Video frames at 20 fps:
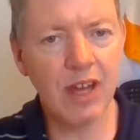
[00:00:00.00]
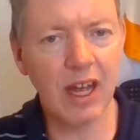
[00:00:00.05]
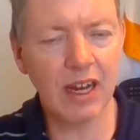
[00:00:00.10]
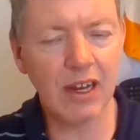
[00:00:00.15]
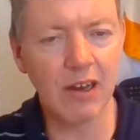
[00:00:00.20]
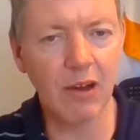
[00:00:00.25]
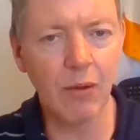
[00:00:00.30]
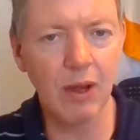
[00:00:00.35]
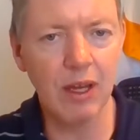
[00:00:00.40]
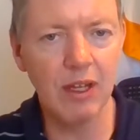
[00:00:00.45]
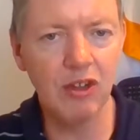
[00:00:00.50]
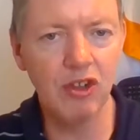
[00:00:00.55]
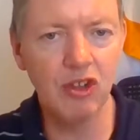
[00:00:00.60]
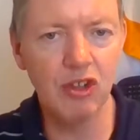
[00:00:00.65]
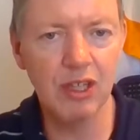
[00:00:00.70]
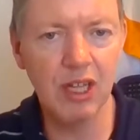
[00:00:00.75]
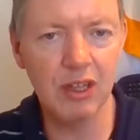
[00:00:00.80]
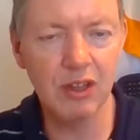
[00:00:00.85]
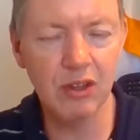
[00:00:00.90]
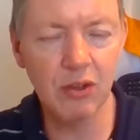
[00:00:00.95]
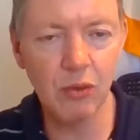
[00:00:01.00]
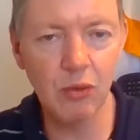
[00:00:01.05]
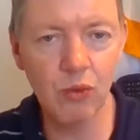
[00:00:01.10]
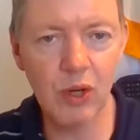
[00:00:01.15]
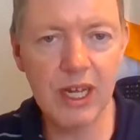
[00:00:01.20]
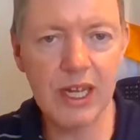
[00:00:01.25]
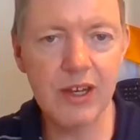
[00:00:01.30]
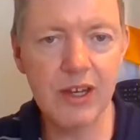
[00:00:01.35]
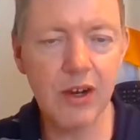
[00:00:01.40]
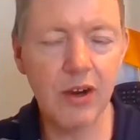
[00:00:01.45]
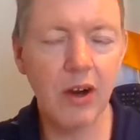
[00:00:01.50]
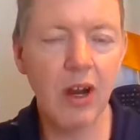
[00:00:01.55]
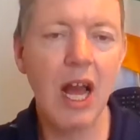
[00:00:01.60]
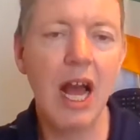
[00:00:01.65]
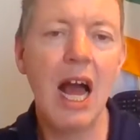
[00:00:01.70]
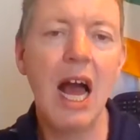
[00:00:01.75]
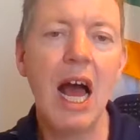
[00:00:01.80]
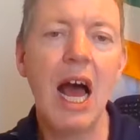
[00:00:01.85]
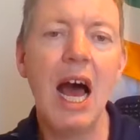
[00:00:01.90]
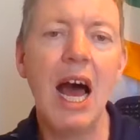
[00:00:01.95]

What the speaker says: declaration that the reader